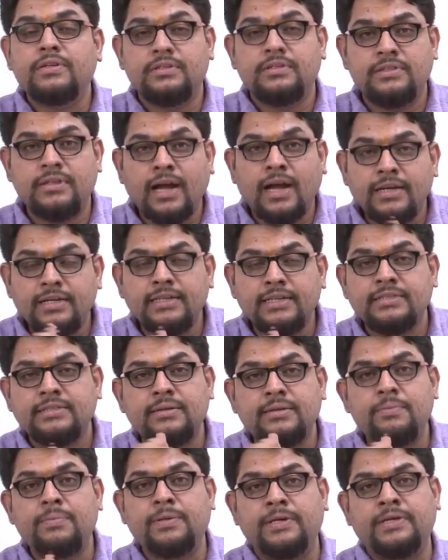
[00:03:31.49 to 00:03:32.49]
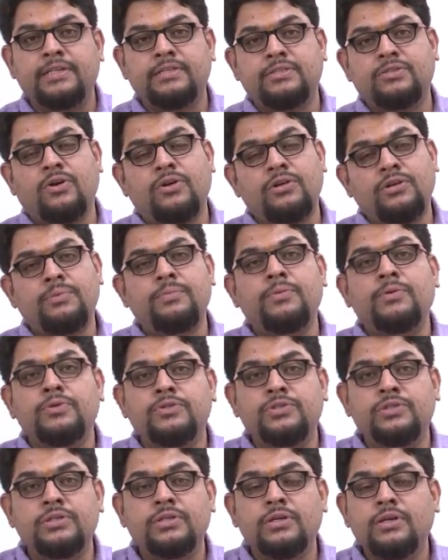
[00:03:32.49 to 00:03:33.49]
That is the biggest contribution
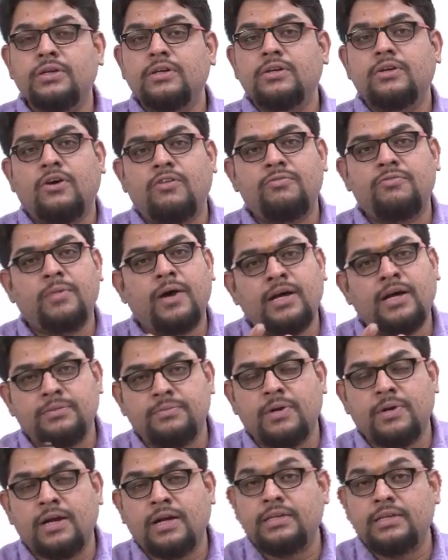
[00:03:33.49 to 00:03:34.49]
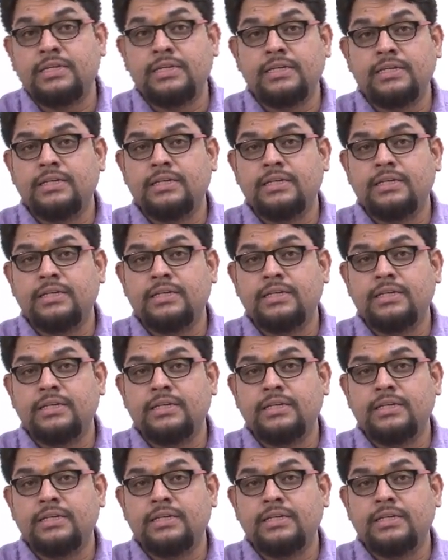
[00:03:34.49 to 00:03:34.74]
of Mahatma Gandhi.